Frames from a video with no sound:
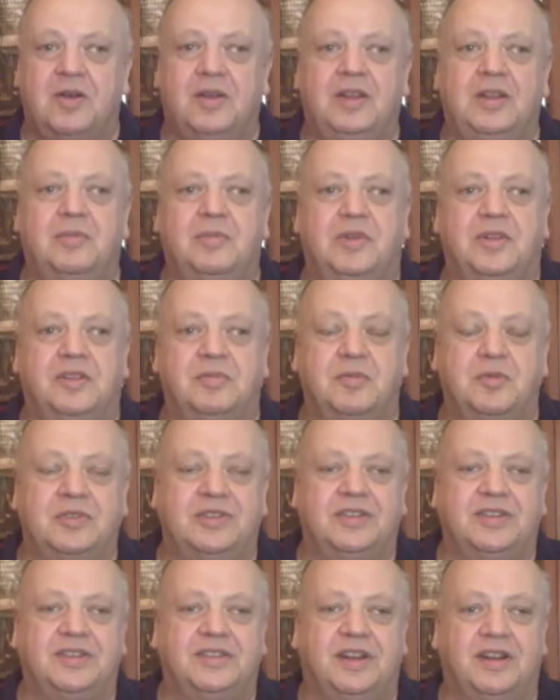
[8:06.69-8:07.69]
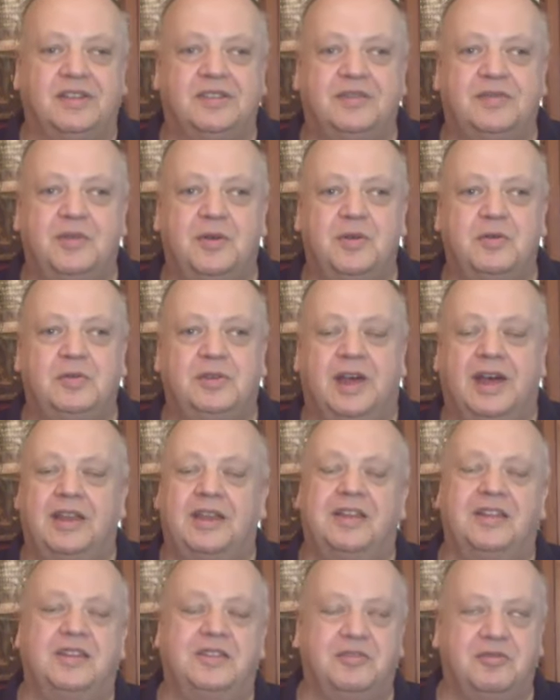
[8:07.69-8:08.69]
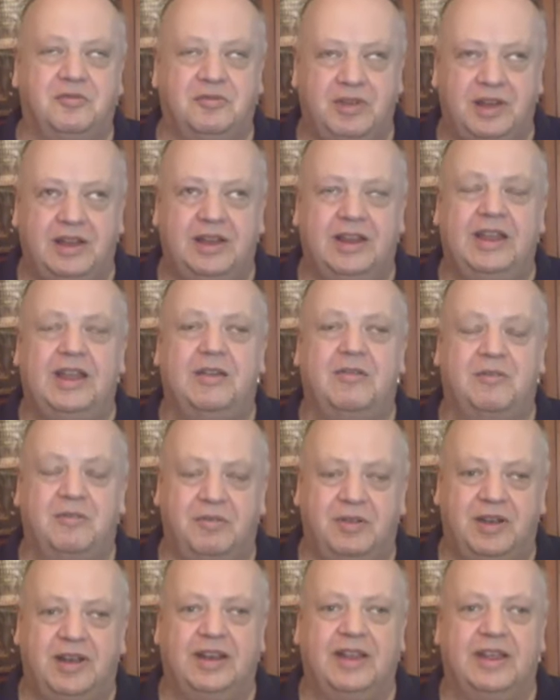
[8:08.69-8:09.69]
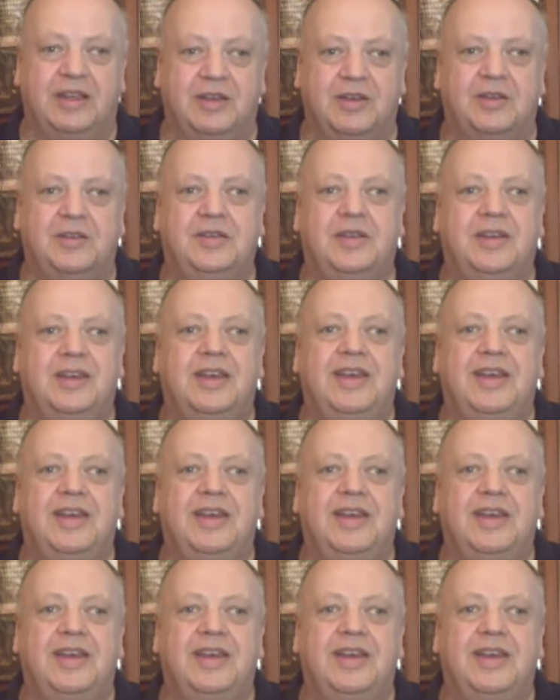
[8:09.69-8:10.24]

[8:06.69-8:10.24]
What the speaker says: in it, but it's mostly saxophone, and it is really, really good.